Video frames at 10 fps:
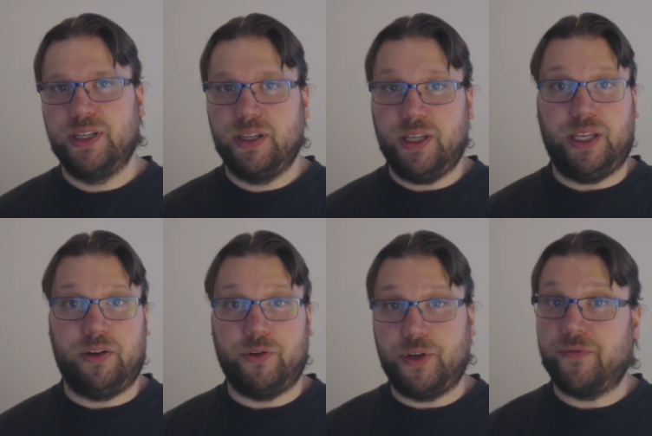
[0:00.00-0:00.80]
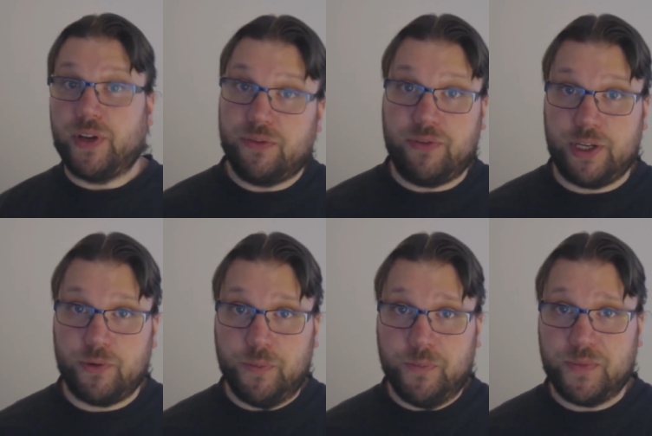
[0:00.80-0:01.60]
in a different video,
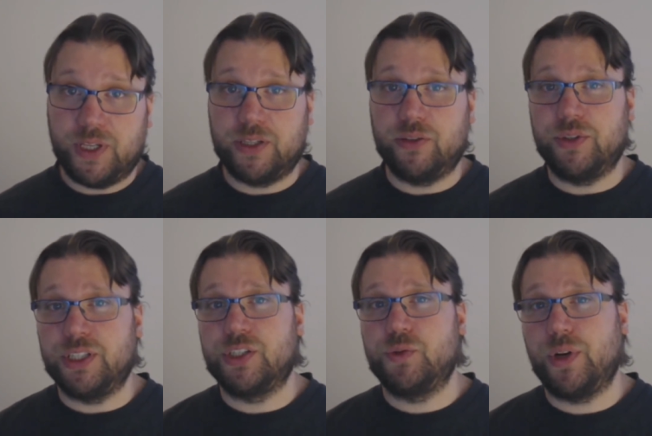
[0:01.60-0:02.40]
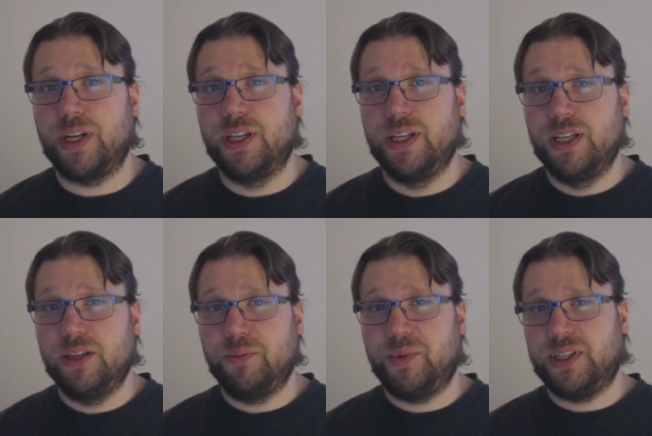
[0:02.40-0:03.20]
not on this one,
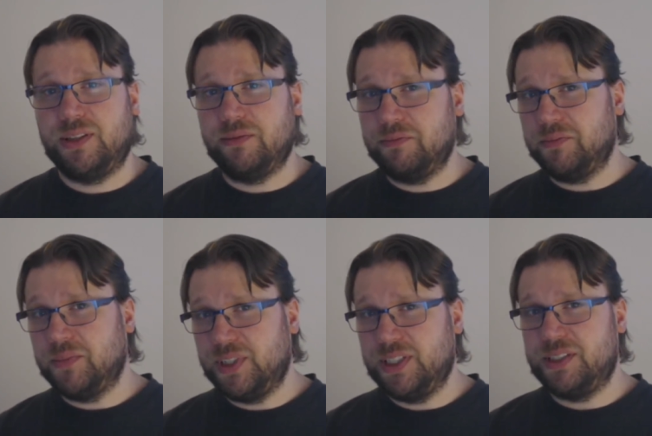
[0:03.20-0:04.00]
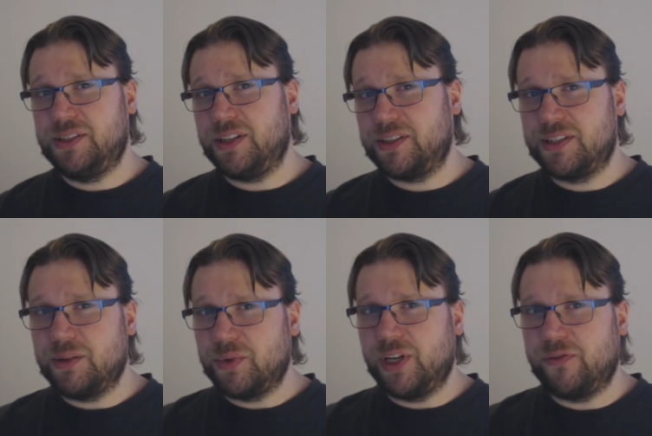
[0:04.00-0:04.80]
but this is just
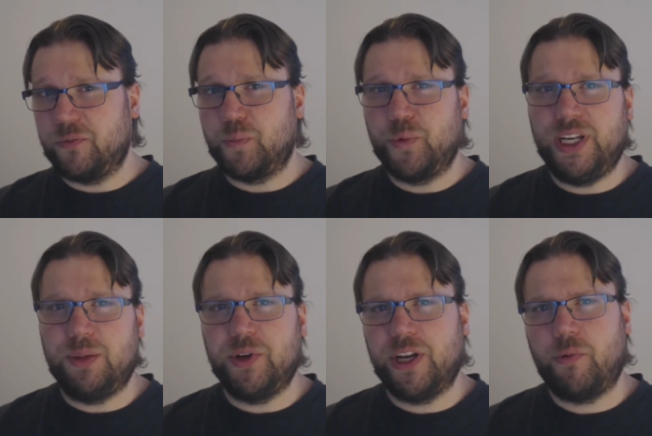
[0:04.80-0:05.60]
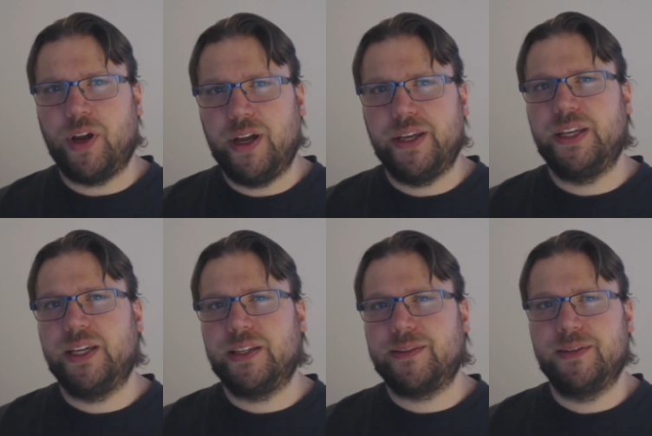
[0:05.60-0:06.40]
some kind of a preliminary idea
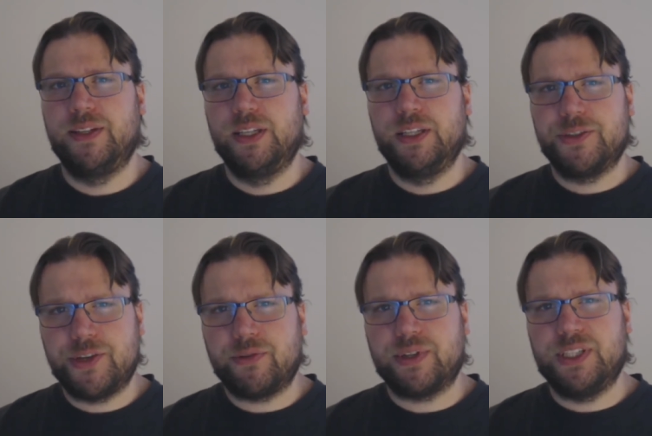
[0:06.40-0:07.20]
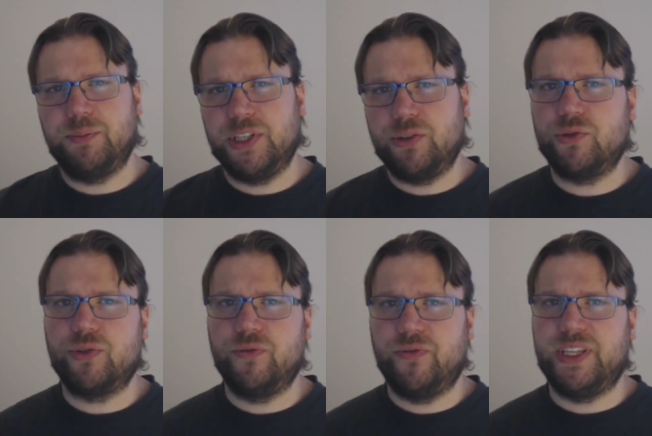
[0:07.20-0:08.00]
that Sherazin might also
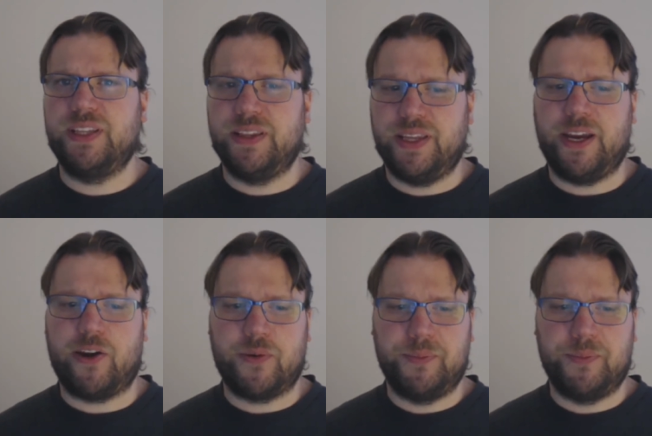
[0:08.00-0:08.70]
fit in there.